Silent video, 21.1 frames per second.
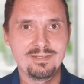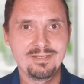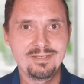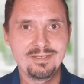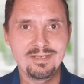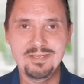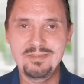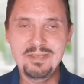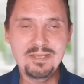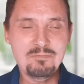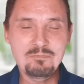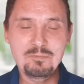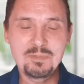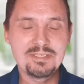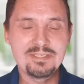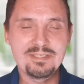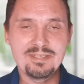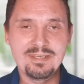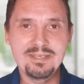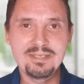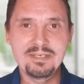And that
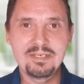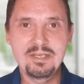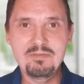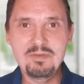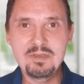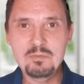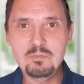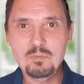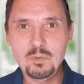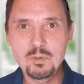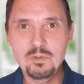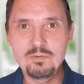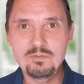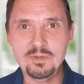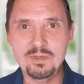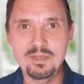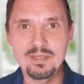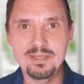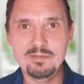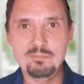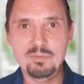means they can never improve
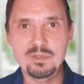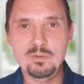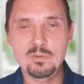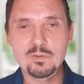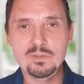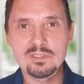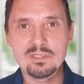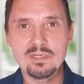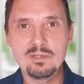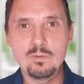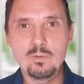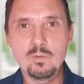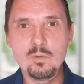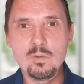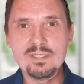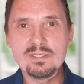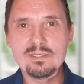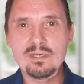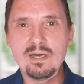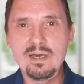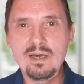on that because they're
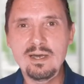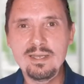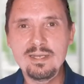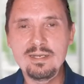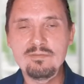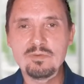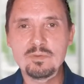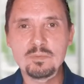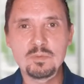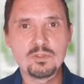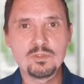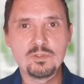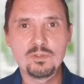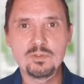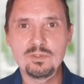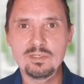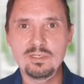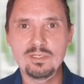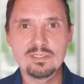always hiding from the truth.